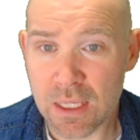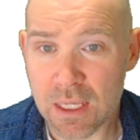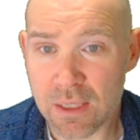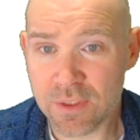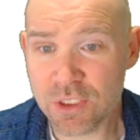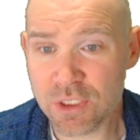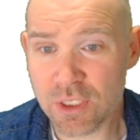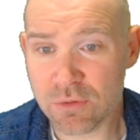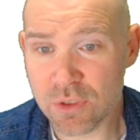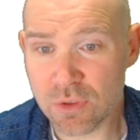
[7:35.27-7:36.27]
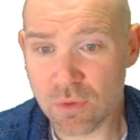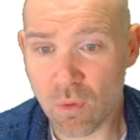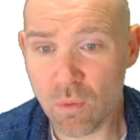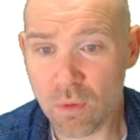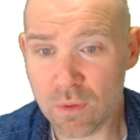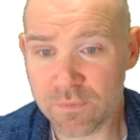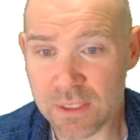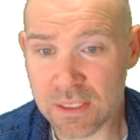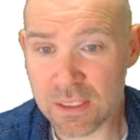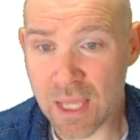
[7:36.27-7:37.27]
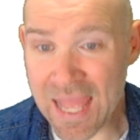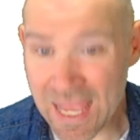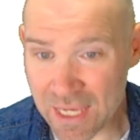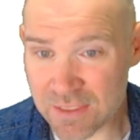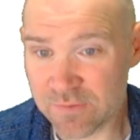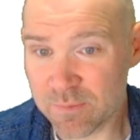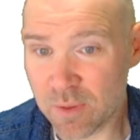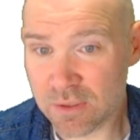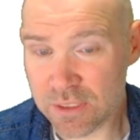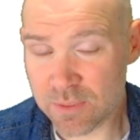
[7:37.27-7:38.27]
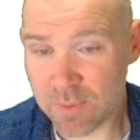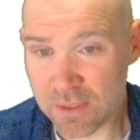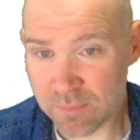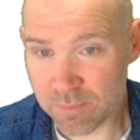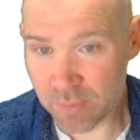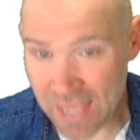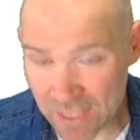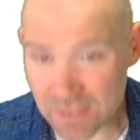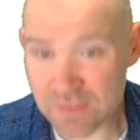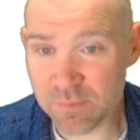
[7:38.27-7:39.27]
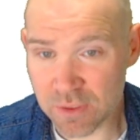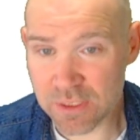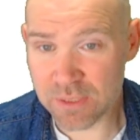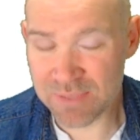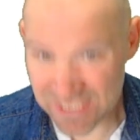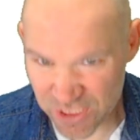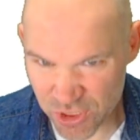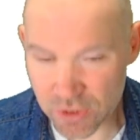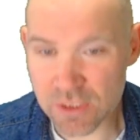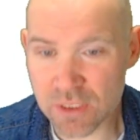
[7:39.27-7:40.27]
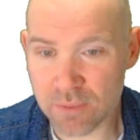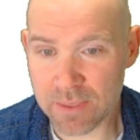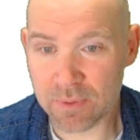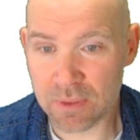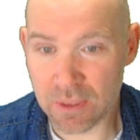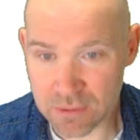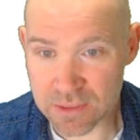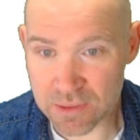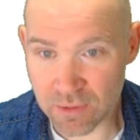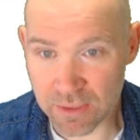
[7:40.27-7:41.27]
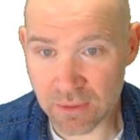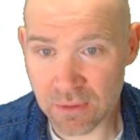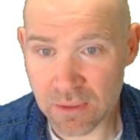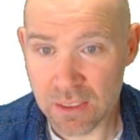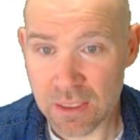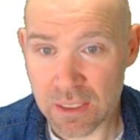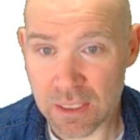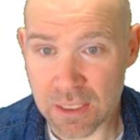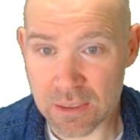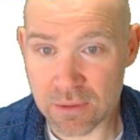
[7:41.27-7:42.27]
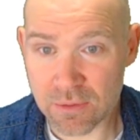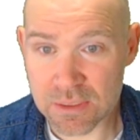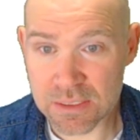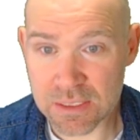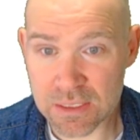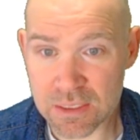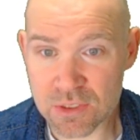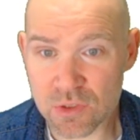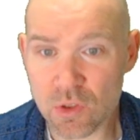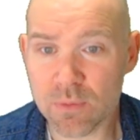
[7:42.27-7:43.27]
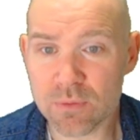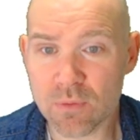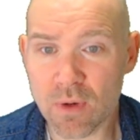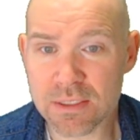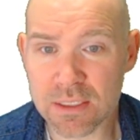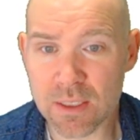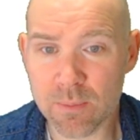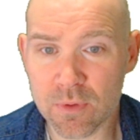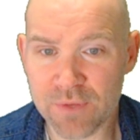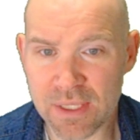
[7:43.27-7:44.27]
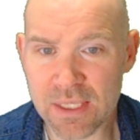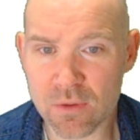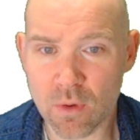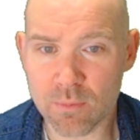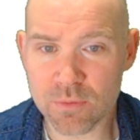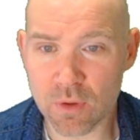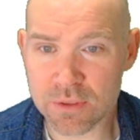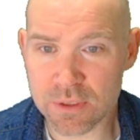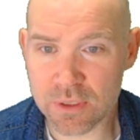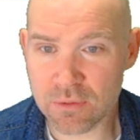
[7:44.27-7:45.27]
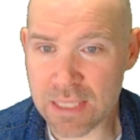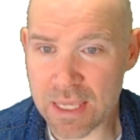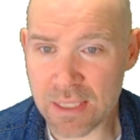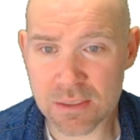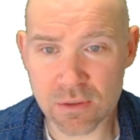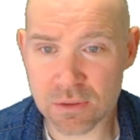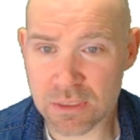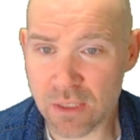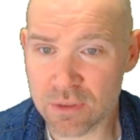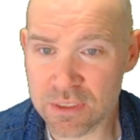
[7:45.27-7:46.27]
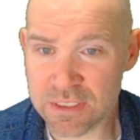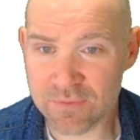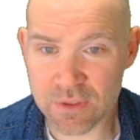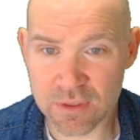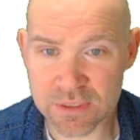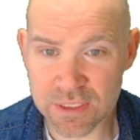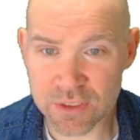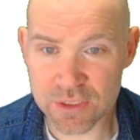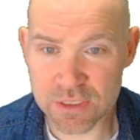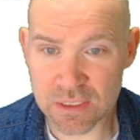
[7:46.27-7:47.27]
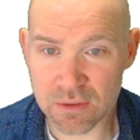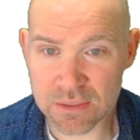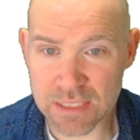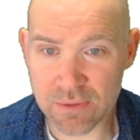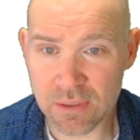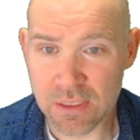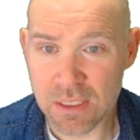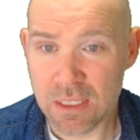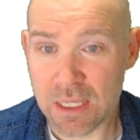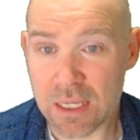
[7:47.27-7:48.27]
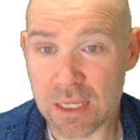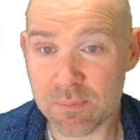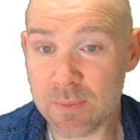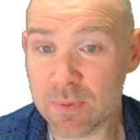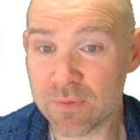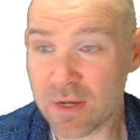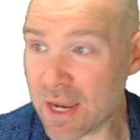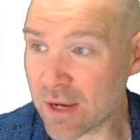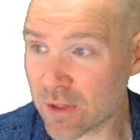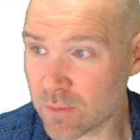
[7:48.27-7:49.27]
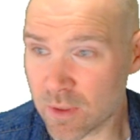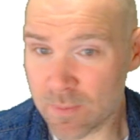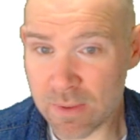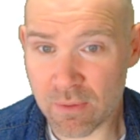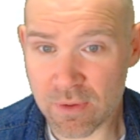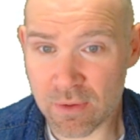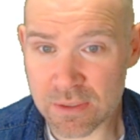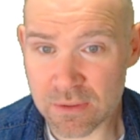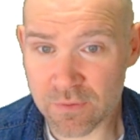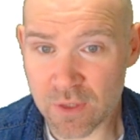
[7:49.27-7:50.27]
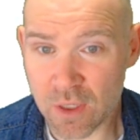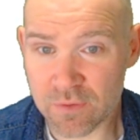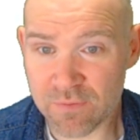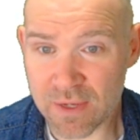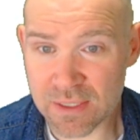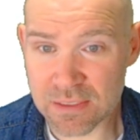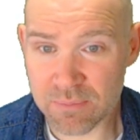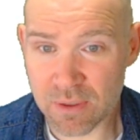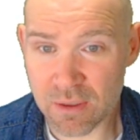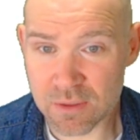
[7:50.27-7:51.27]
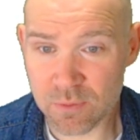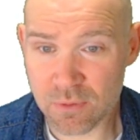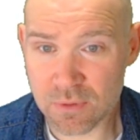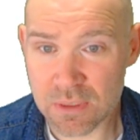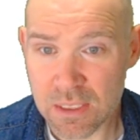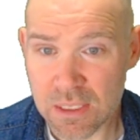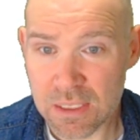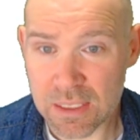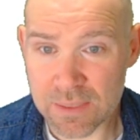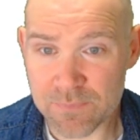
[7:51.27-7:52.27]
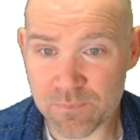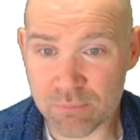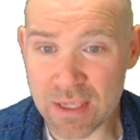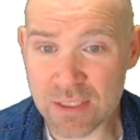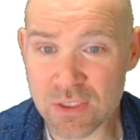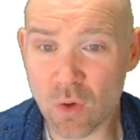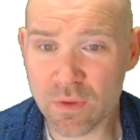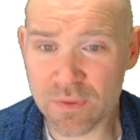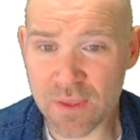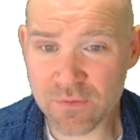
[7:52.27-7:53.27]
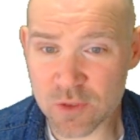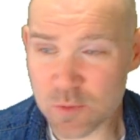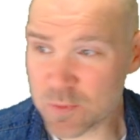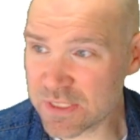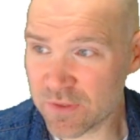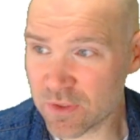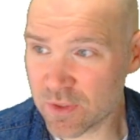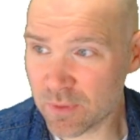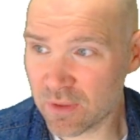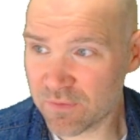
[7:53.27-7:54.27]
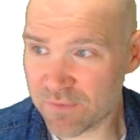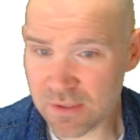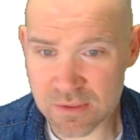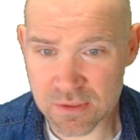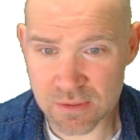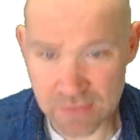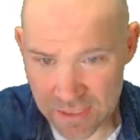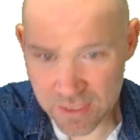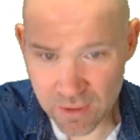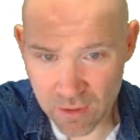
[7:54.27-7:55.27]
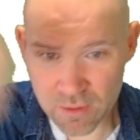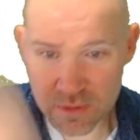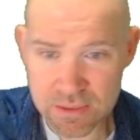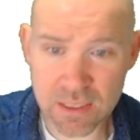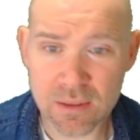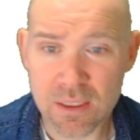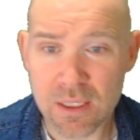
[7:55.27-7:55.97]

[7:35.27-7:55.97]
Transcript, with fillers: Uh, this shows you all of the active active petitions that people are signing. Uh, you can see uh, stop the rising number of ear crop dogs in the UK has got 179 signatures in the last hour. Uh, people are very angry at the moment about the idea of COVID vaccine passports um, make dog theft a specific criminal offence. Lady Gaga is there.